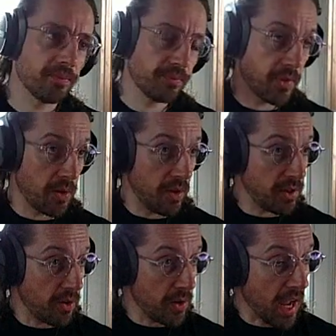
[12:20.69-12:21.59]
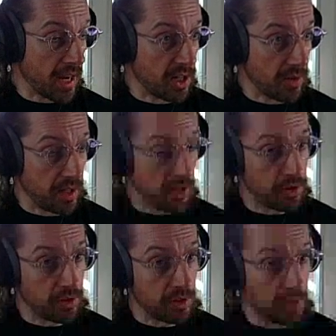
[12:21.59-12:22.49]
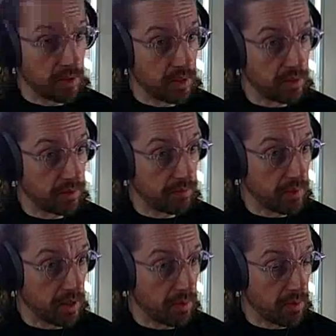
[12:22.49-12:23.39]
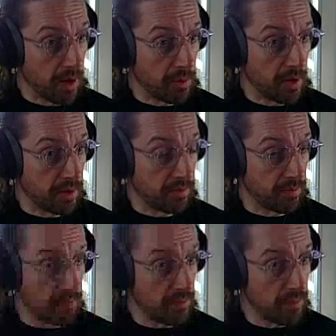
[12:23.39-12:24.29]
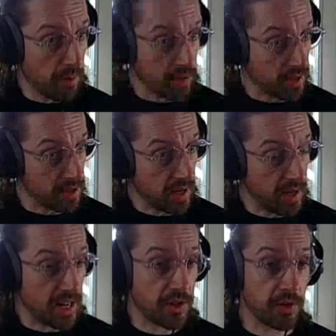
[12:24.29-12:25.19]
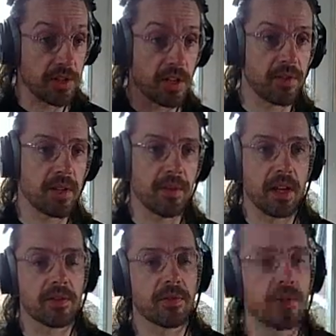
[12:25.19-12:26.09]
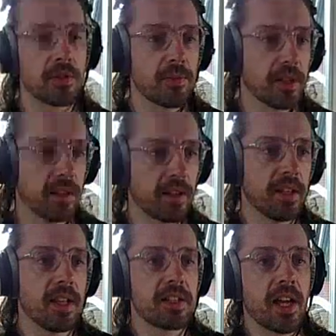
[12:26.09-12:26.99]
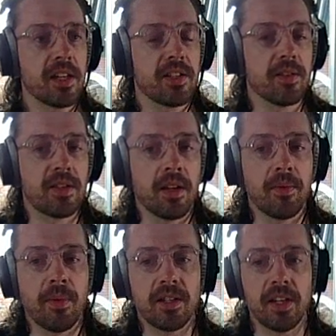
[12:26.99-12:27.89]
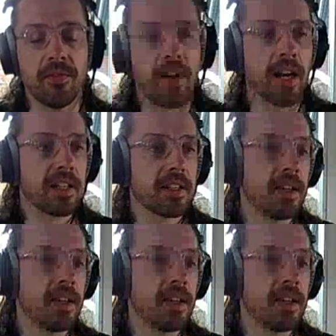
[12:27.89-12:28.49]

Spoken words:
So even though you can do it, you shouldn't do it. I would posit to say, unless you're using it for something else, of course. But like in this case, it makes it invalid.